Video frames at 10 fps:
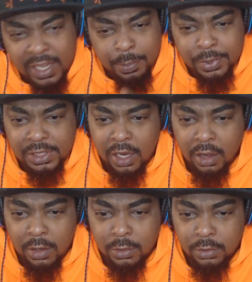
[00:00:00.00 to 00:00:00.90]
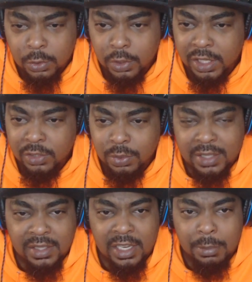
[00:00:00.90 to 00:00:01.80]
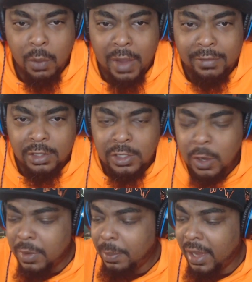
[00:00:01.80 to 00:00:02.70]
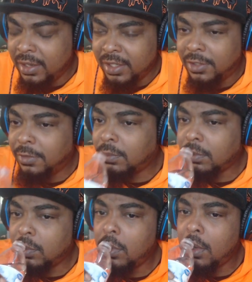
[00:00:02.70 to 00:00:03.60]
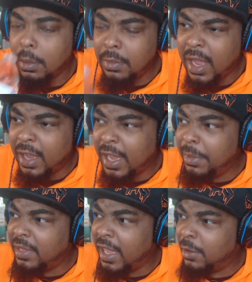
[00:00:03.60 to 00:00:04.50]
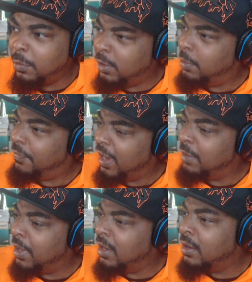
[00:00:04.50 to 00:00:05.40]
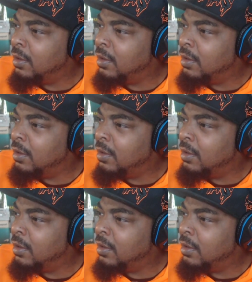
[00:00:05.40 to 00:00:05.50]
to put y'all on to it, because that's what I seen. My wife just told me about this. Now I got me thinking, will you feed me?